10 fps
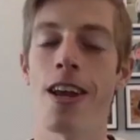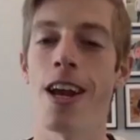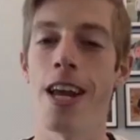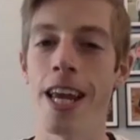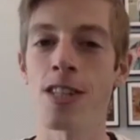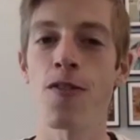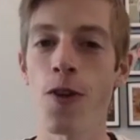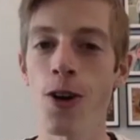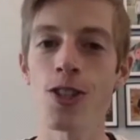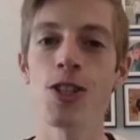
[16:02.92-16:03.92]
his
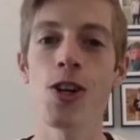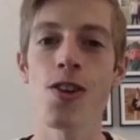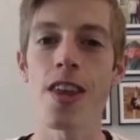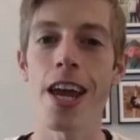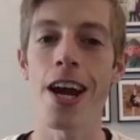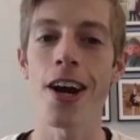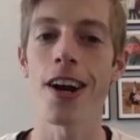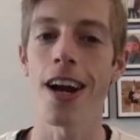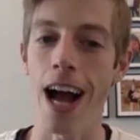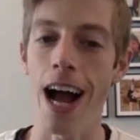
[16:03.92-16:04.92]
first year
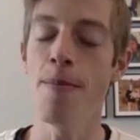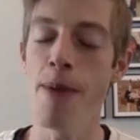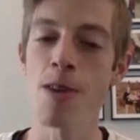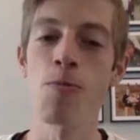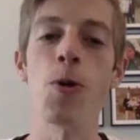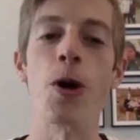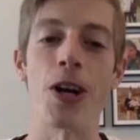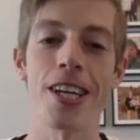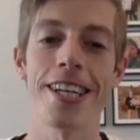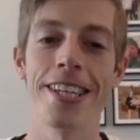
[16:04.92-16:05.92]
there, I made him
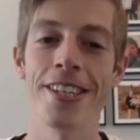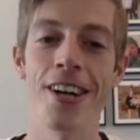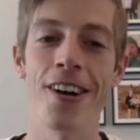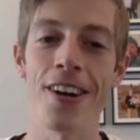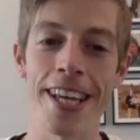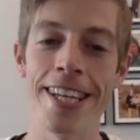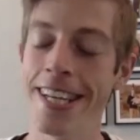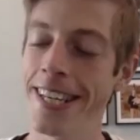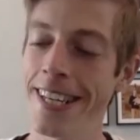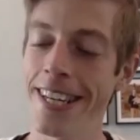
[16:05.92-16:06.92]
work. You know,
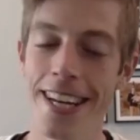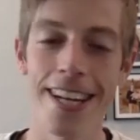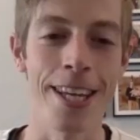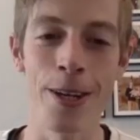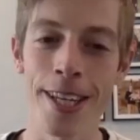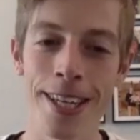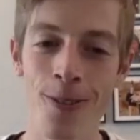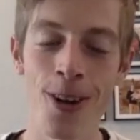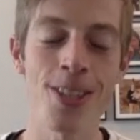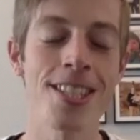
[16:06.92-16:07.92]
he
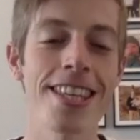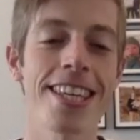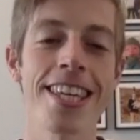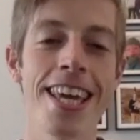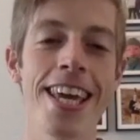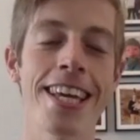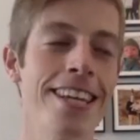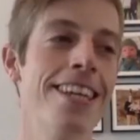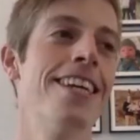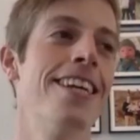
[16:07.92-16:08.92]
wasn't the
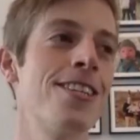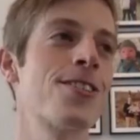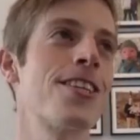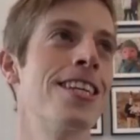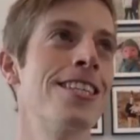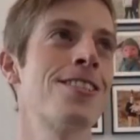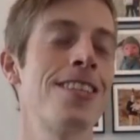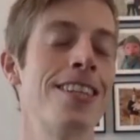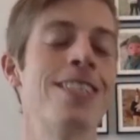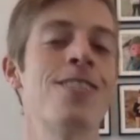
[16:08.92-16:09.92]
king his
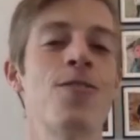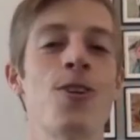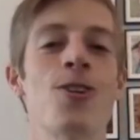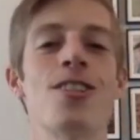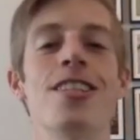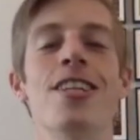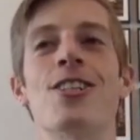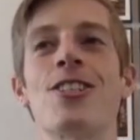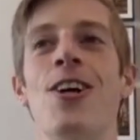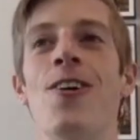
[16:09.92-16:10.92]
first year,
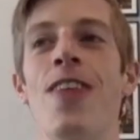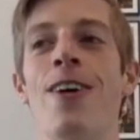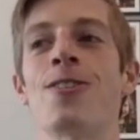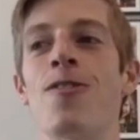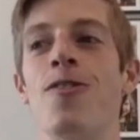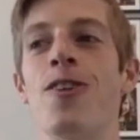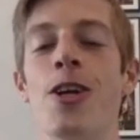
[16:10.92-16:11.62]
so that was a fun year.